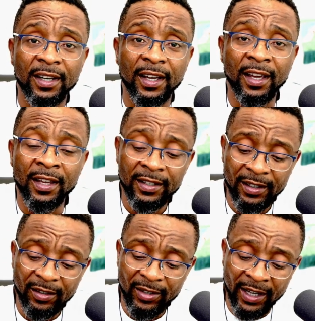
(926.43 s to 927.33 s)

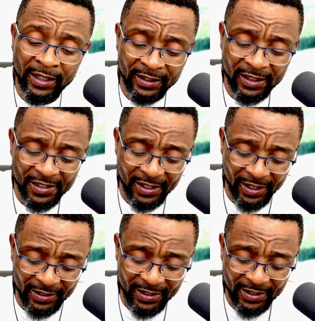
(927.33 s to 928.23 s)
any
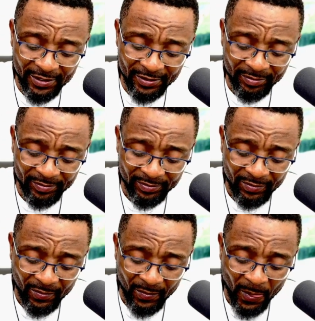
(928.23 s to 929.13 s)
state
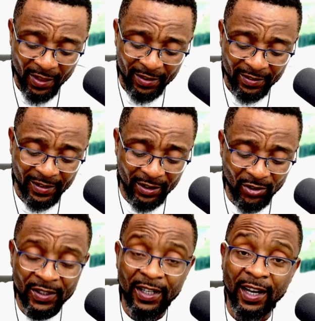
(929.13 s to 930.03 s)
that
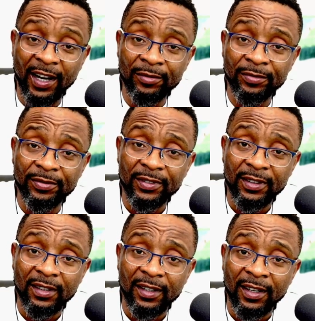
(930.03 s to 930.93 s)
doesn't have
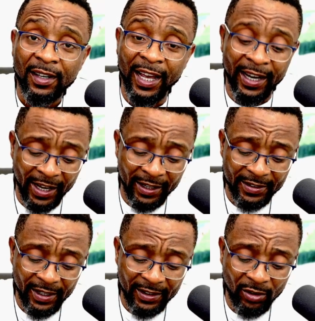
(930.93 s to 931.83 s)

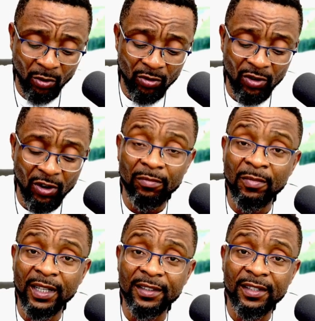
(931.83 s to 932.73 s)
elected local
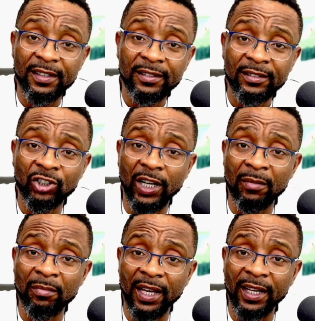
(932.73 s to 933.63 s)
government
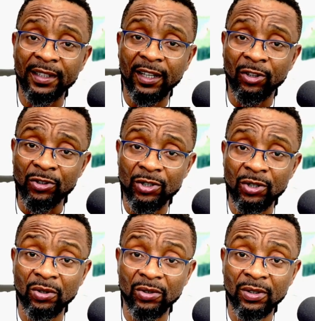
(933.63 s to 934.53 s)
chairman or
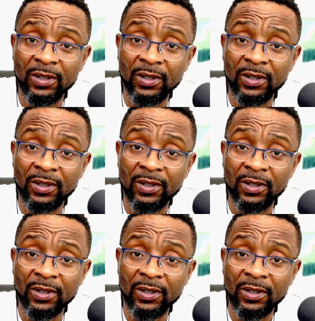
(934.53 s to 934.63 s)
so,